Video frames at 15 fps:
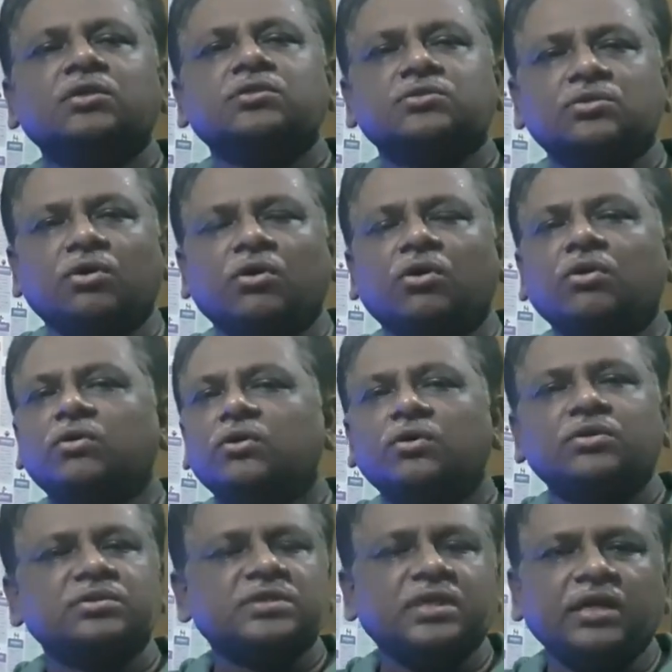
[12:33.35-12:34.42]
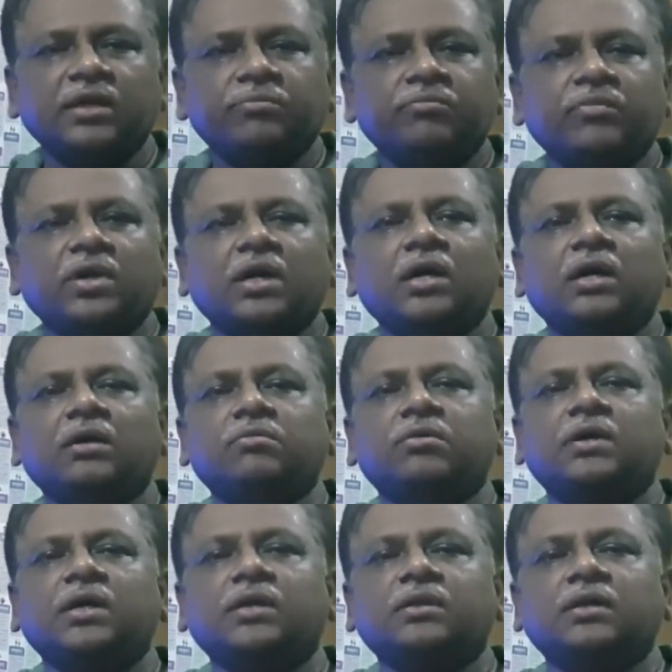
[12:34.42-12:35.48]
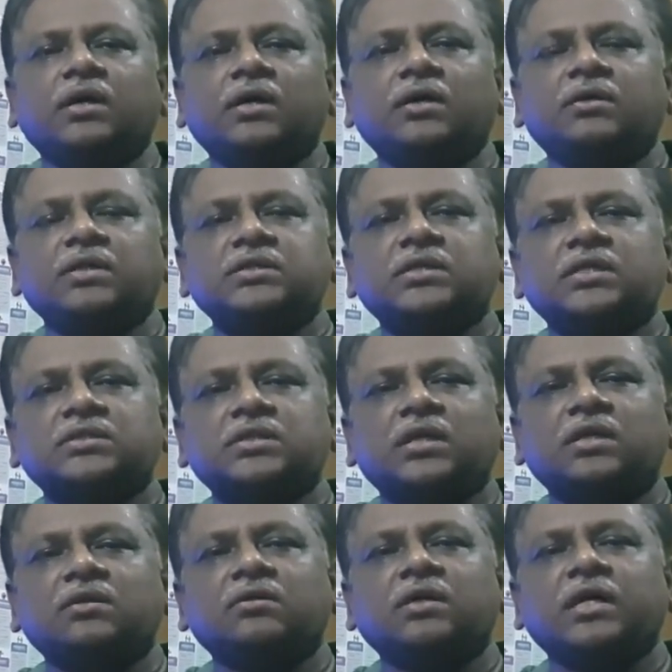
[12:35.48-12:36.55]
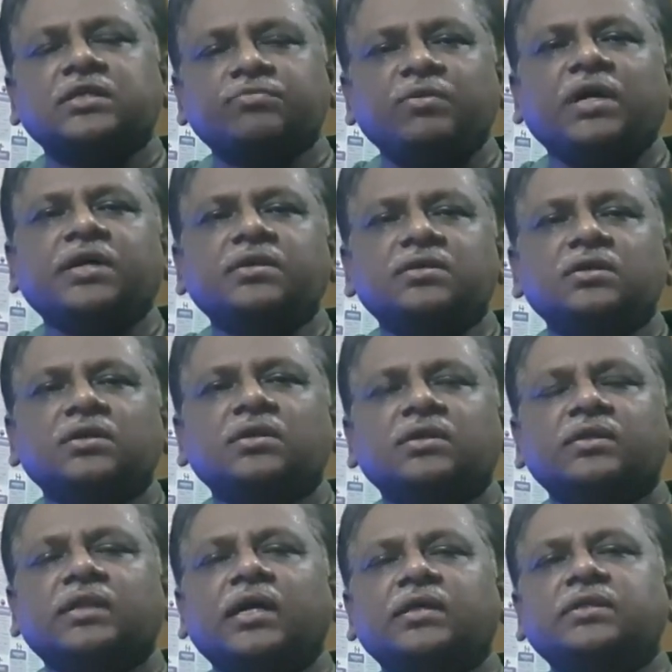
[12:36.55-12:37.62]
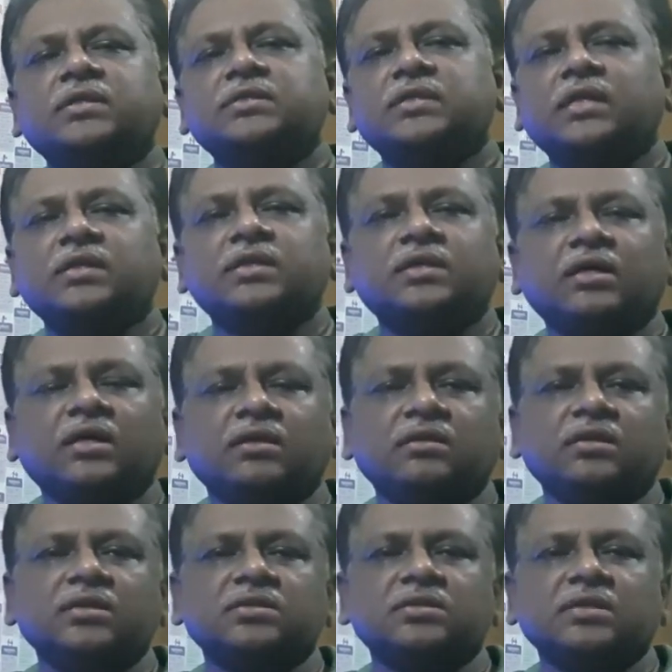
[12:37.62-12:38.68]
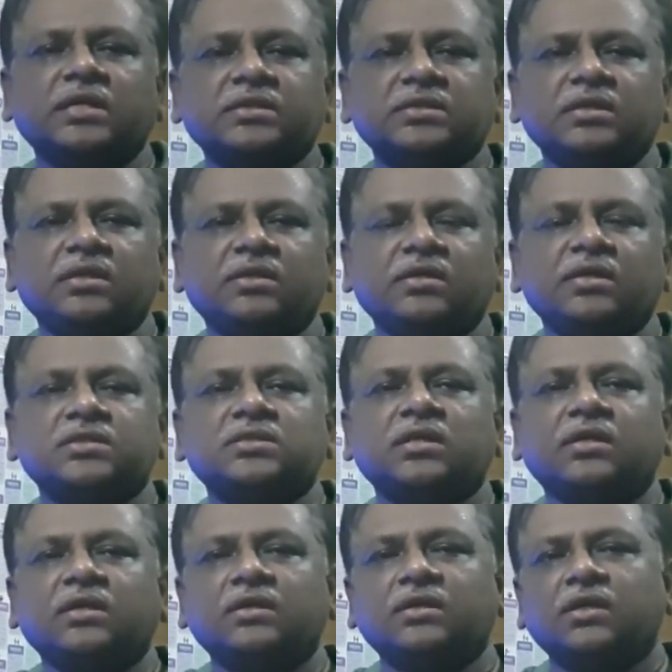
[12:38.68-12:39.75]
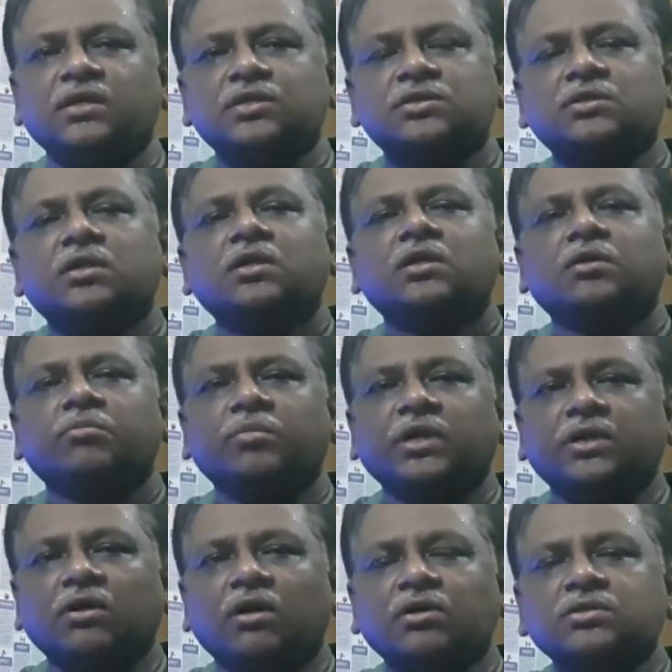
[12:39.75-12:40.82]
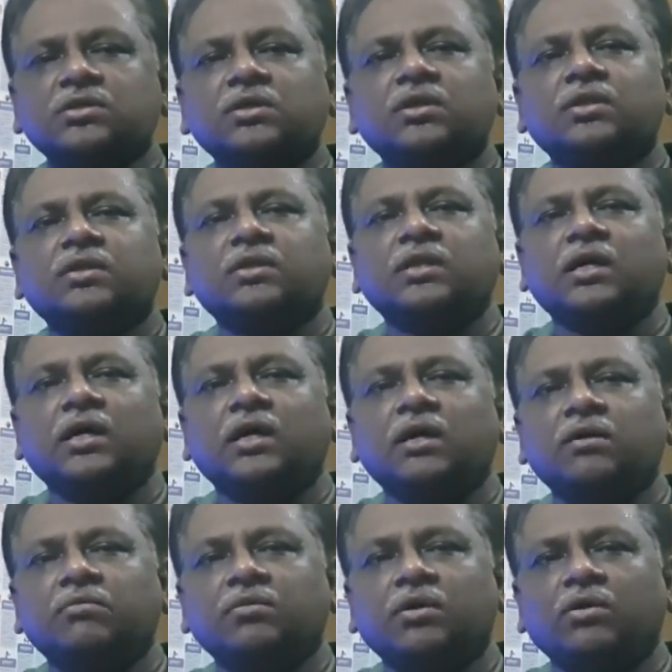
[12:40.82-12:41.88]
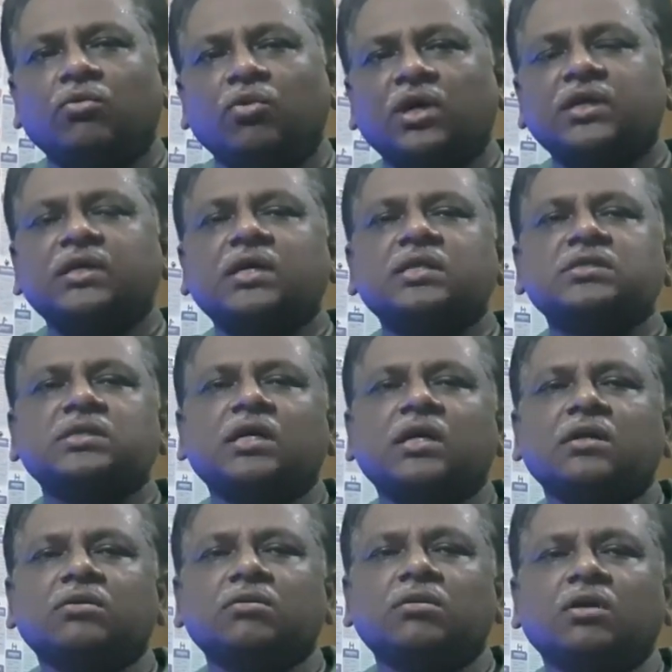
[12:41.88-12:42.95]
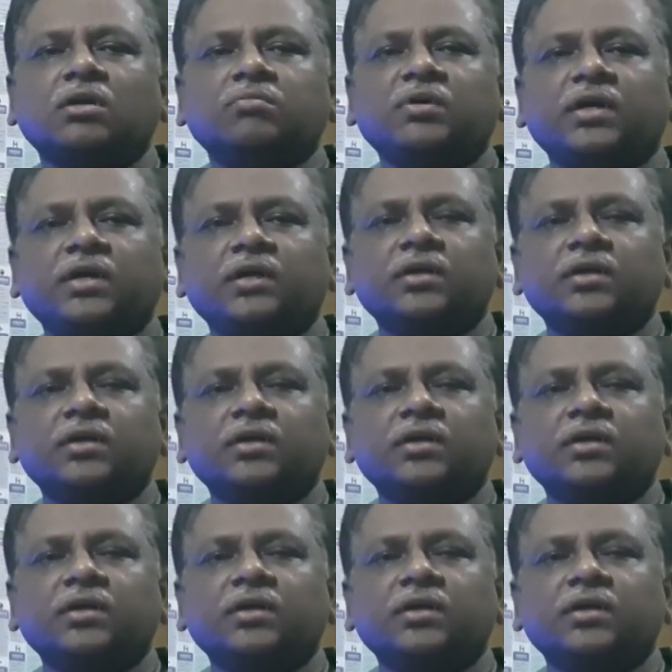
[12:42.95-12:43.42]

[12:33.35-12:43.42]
So say researcher explained that these accident rates are increased because the workers are not